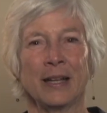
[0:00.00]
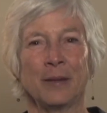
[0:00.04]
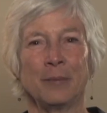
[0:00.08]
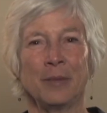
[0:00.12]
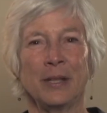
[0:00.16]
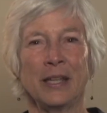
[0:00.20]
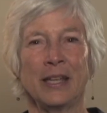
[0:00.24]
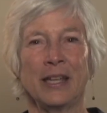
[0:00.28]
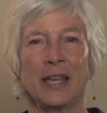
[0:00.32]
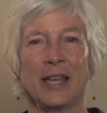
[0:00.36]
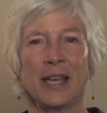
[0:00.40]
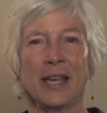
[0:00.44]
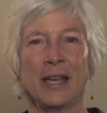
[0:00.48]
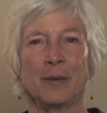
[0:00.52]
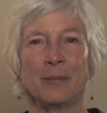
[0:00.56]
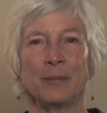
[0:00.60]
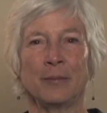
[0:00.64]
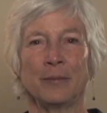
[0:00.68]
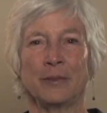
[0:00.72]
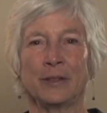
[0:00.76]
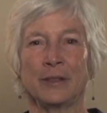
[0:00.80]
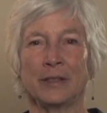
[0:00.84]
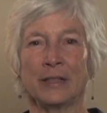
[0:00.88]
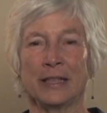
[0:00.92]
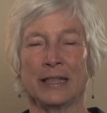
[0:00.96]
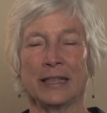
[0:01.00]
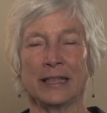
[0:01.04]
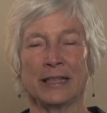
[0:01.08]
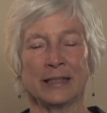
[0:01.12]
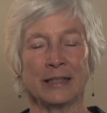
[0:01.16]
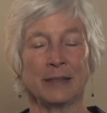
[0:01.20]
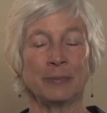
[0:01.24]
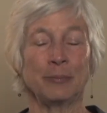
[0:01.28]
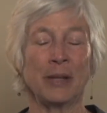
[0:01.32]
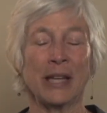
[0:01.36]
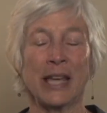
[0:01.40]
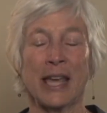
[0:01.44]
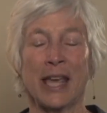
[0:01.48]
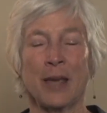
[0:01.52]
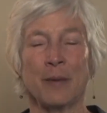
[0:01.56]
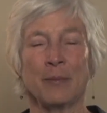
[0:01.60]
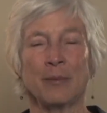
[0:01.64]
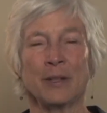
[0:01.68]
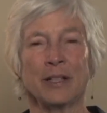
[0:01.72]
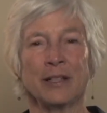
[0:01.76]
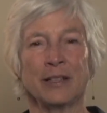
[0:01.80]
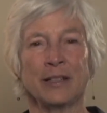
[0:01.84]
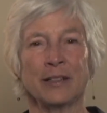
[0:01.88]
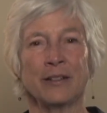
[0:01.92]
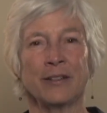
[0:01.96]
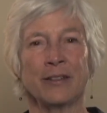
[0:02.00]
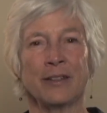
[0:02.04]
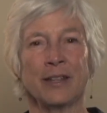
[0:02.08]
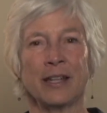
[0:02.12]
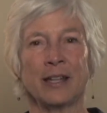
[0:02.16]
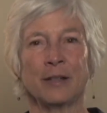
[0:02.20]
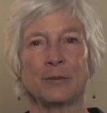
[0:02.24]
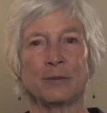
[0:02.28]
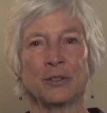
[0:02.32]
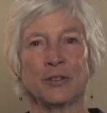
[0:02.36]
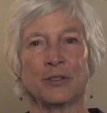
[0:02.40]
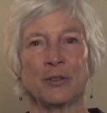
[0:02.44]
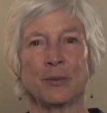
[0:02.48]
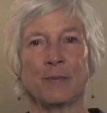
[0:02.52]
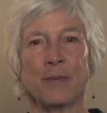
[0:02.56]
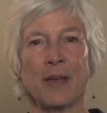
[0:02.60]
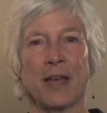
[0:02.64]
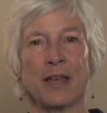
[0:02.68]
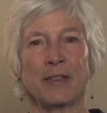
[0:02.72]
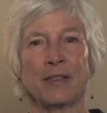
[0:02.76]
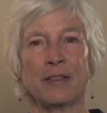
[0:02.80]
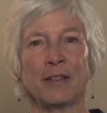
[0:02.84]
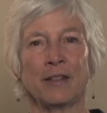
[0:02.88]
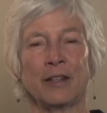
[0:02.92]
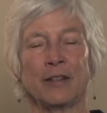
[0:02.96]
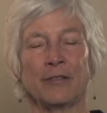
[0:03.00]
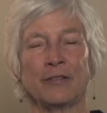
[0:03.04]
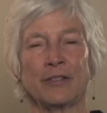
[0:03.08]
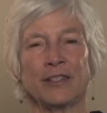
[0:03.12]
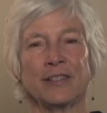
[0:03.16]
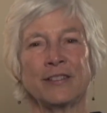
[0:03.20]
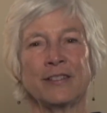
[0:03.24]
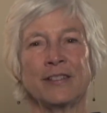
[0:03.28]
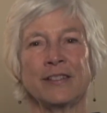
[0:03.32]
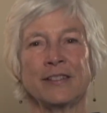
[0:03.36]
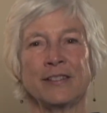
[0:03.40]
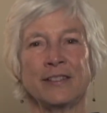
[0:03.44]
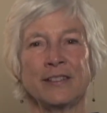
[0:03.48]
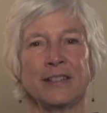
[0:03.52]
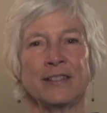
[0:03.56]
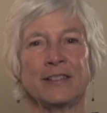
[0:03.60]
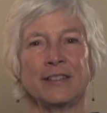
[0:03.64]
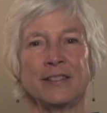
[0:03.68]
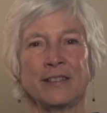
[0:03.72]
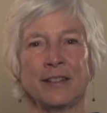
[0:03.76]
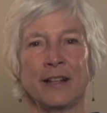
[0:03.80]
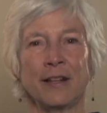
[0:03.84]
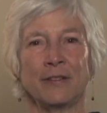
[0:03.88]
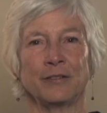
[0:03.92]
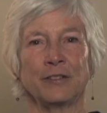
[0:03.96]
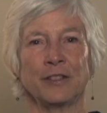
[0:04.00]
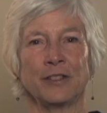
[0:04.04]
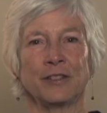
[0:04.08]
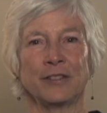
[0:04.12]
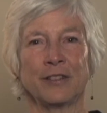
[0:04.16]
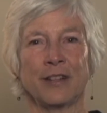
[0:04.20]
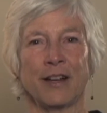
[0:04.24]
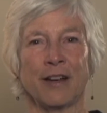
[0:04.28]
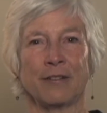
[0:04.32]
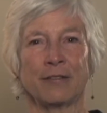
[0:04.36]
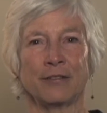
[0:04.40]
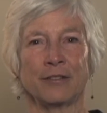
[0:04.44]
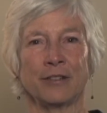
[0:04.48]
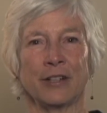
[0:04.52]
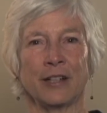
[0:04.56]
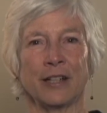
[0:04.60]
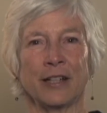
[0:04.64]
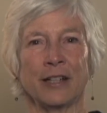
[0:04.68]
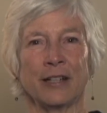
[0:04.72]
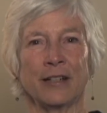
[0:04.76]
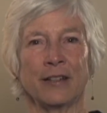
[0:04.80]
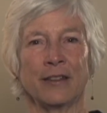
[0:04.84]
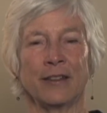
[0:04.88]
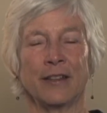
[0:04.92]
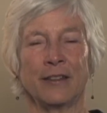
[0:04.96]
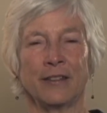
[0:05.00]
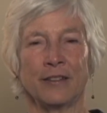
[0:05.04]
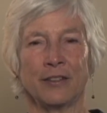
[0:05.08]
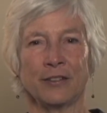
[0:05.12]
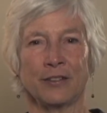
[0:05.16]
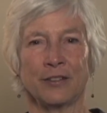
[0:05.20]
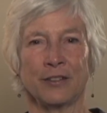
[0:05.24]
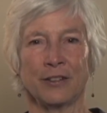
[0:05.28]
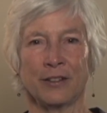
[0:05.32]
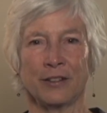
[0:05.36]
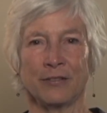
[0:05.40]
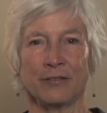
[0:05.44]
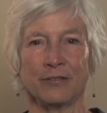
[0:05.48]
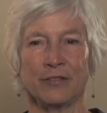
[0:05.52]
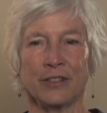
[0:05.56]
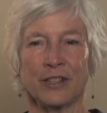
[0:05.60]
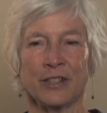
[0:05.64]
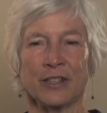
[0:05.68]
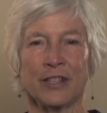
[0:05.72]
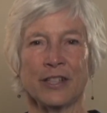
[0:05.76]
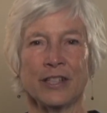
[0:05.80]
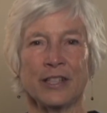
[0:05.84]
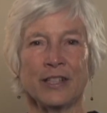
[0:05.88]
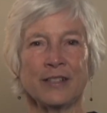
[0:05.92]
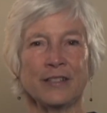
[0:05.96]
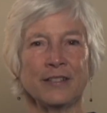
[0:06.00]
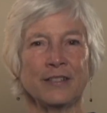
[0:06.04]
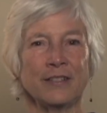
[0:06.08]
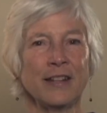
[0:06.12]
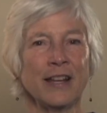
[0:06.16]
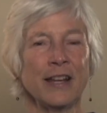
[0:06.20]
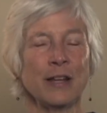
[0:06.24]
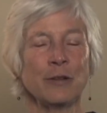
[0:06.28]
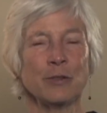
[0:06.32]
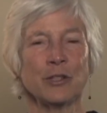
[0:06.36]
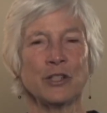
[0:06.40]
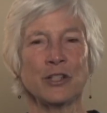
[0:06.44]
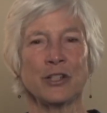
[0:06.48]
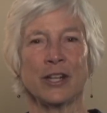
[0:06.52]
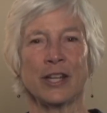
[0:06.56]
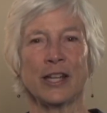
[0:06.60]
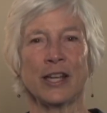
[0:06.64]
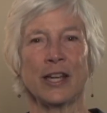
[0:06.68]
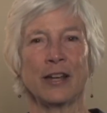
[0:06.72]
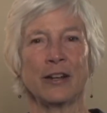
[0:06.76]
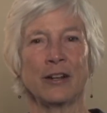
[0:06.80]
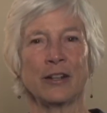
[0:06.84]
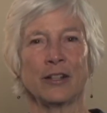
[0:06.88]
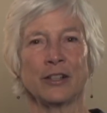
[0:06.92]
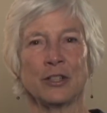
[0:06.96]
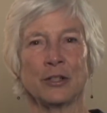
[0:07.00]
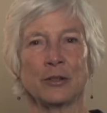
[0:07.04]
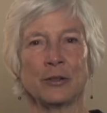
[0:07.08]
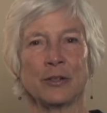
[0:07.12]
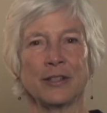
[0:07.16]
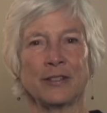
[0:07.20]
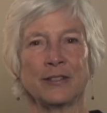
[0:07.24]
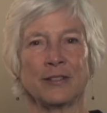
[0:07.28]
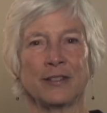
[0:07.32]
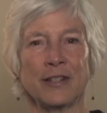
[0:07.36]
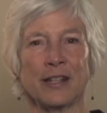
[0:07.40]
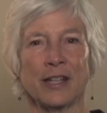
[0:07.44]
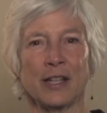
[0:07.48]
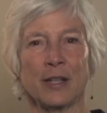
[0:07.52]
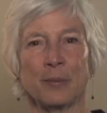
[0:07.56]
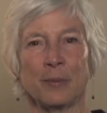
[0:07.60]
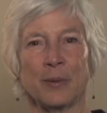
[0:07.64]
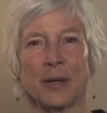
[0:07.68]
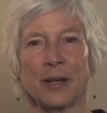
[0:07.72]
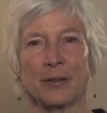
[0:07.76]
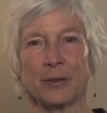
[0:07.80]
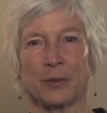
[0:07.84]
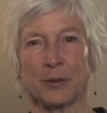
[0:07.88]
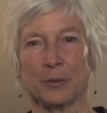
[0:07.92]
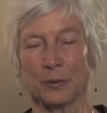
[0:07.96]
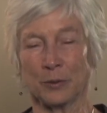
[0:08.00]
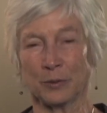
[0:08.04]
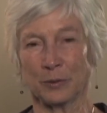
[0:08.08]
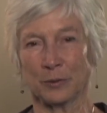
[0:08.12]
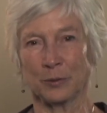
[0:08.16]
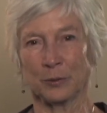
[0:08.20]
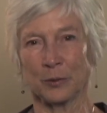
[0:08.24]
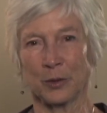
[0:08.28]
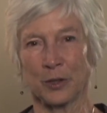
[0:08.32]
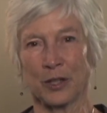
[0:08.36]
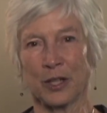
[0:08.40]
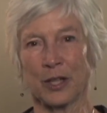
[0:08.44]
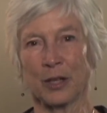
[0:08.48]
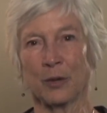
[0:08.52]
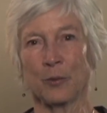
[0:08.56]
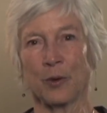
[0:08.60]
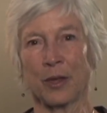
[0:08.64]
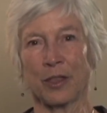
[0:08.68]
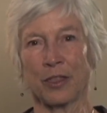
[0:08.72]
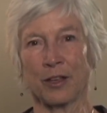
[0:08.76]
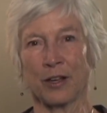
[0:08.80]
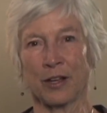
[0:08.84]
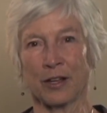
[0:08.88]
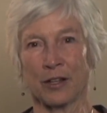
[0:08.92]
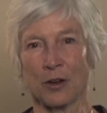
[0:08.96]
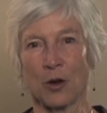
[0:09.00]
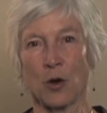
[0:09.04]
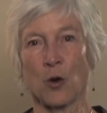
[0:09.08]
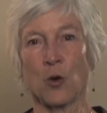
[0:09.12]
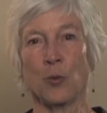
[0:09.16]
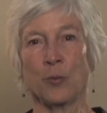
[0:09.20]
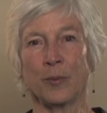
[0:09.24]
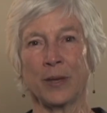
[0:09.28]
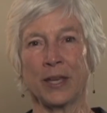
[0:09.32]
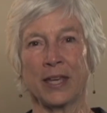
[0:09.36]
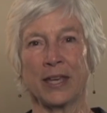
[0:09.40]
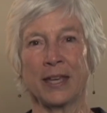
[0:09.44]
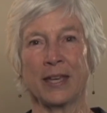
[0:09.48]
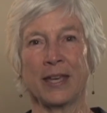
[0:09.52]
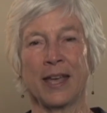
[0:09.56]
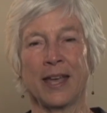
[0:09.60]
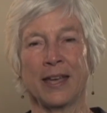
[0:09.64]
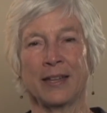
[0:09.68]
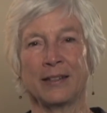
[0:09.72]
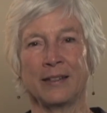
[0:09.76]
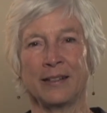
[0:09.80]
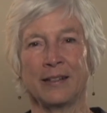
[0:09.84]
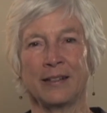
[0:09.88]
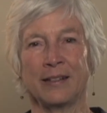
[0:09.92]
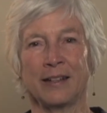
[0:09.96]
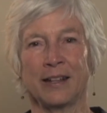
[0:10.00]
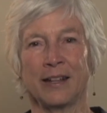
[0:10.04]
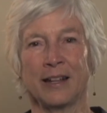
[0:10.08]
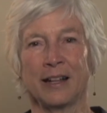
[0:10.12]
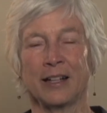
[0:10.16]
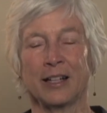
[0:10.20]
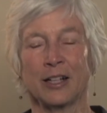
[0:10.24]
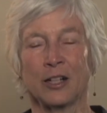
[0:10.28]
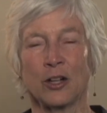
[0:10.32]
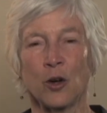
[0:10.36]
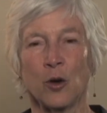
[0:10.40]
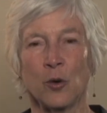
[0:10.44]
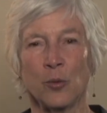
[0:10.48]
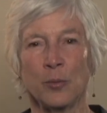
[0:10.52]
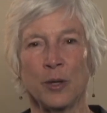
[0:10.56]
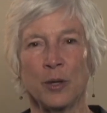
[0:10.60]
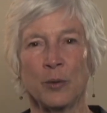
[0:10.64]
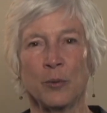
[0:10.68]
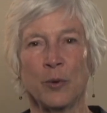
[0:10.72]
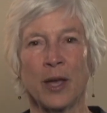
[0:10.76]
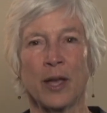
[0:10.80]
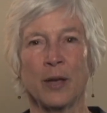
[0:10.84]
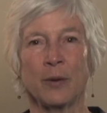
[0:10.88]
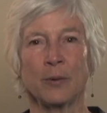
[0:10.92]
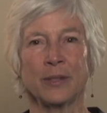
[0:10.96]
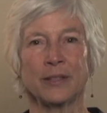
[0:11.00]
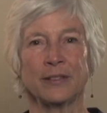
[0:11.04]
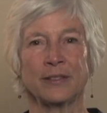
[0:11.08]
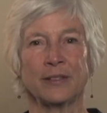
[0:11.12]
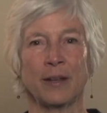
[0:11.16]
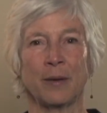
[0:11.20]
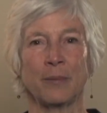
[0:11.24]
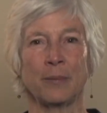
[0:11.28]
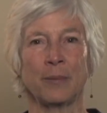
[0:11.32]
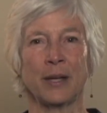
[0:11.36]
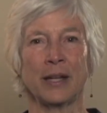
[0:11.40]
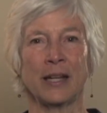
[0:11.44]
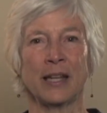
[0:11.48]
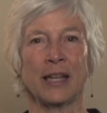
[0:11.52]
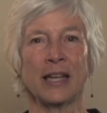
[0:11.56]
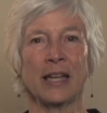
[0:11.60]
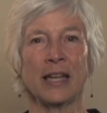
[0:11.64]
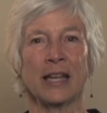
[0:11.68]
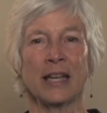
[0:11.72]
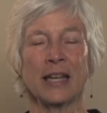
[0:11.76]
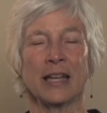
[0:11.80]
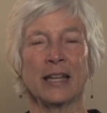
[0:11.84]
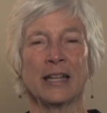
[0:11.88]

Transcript: became clear that it was a method of assisted self-discovery, that there's a very distinguishing characteristic about working with Hakomi and in a Hakomi way with somebody,